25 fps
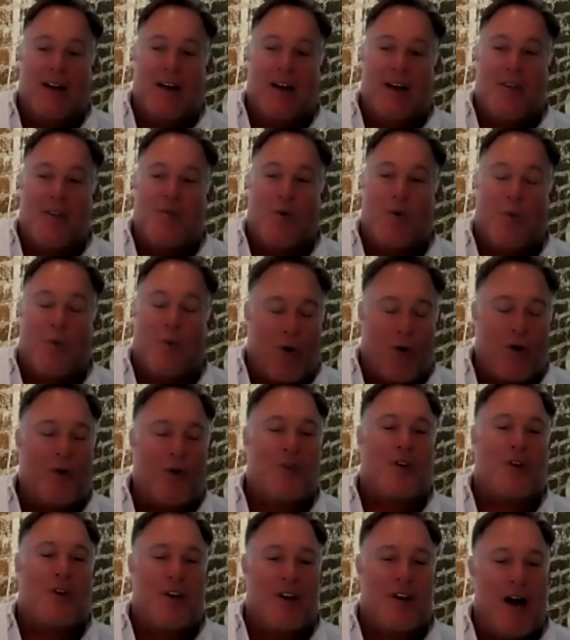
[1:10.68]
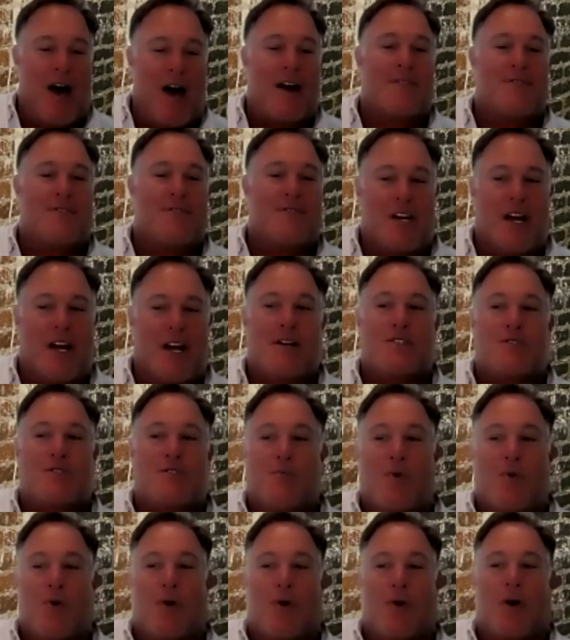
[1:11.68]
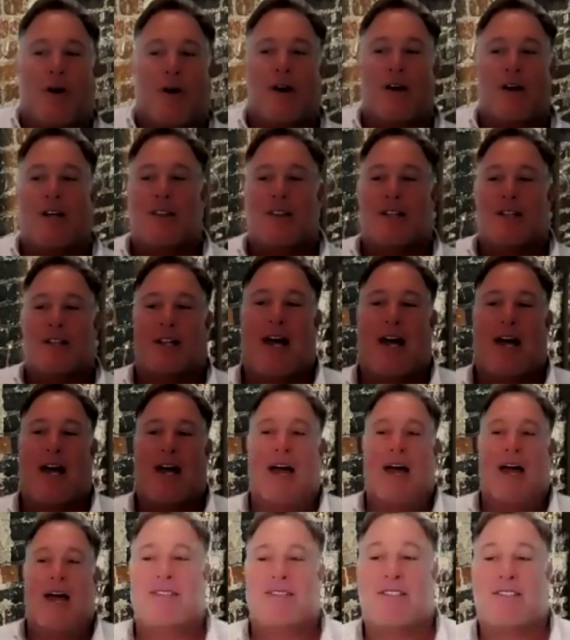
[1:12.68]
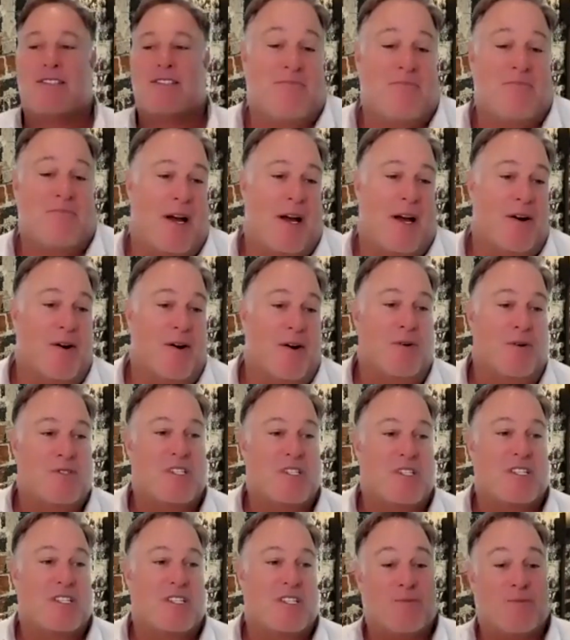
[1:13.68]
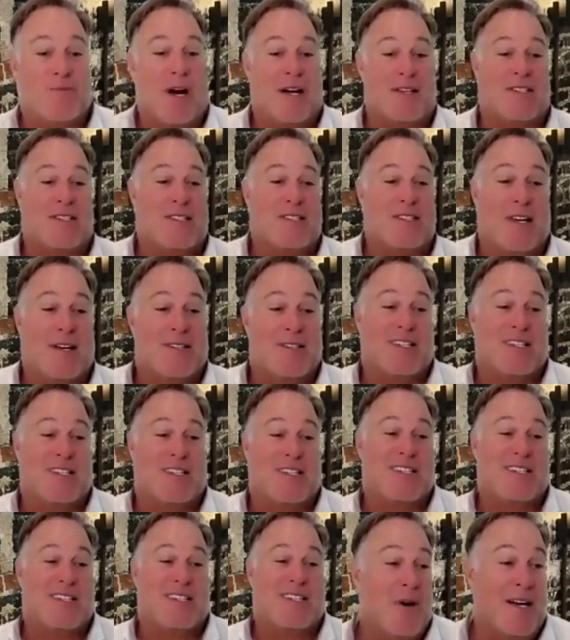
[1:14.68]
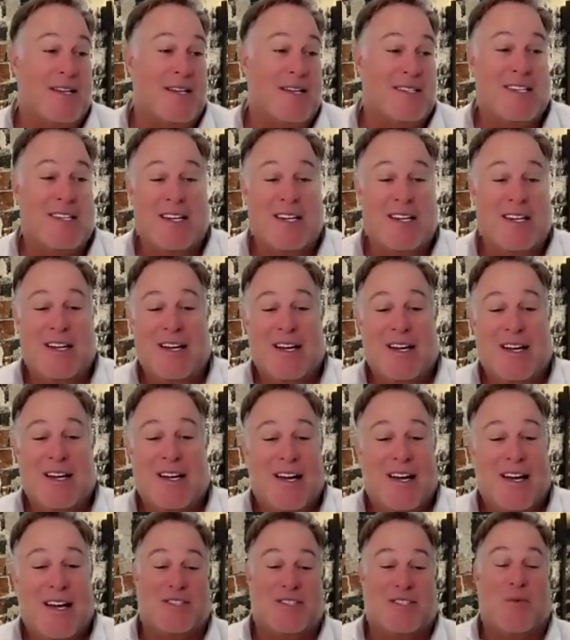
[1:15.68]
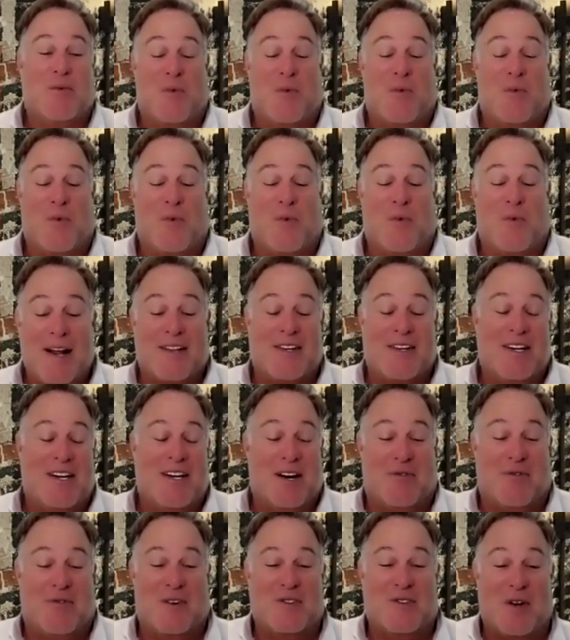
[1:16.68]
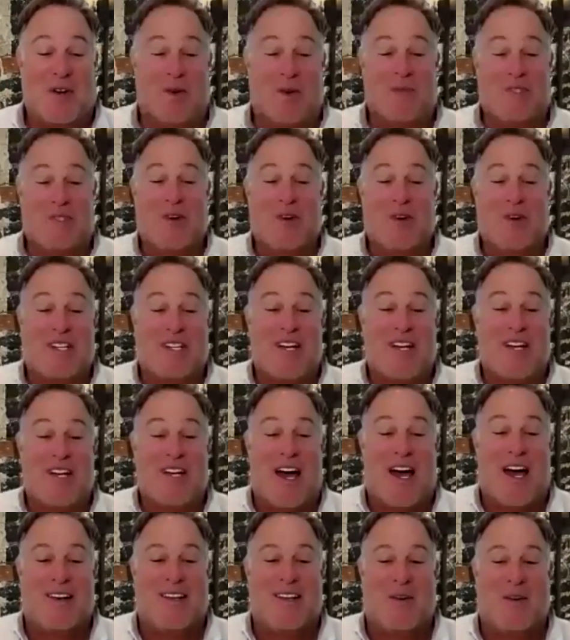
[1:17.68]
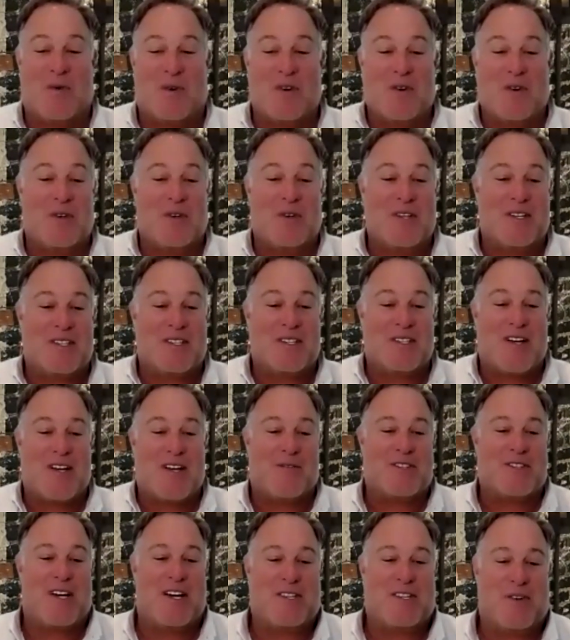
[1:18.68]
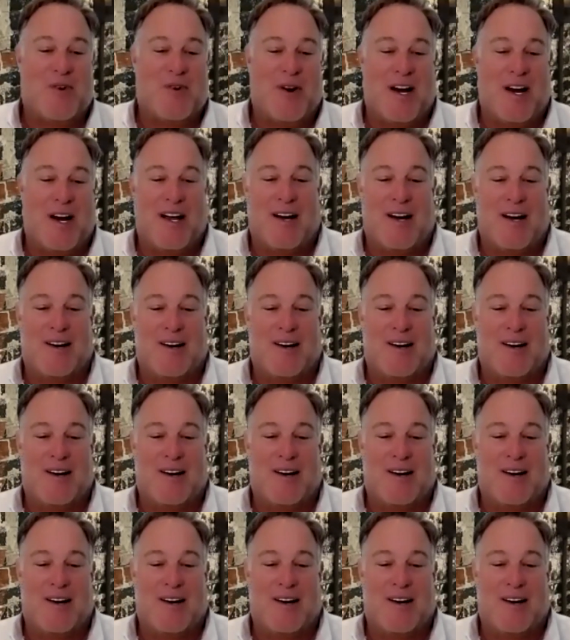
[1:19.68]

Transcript: the world could not have changed more in the last, 6 months, 7 months. It is radically different. So I'm so excited that we're doing this conversation right now.